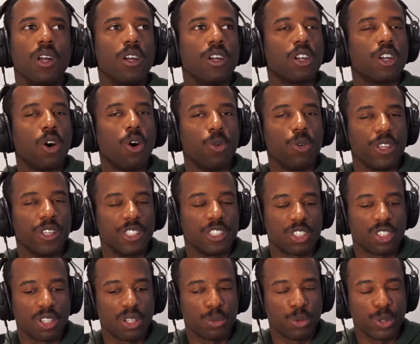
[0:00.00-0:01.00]
coding is
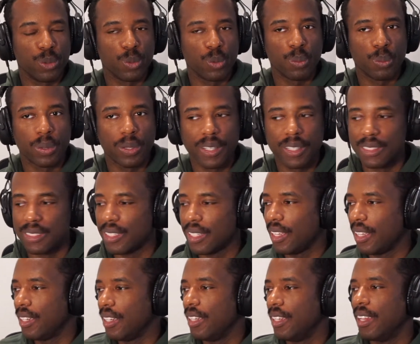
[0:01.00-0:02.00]
going to be replaced
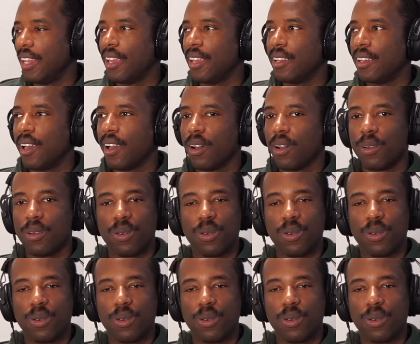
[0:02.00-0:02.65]
any day now.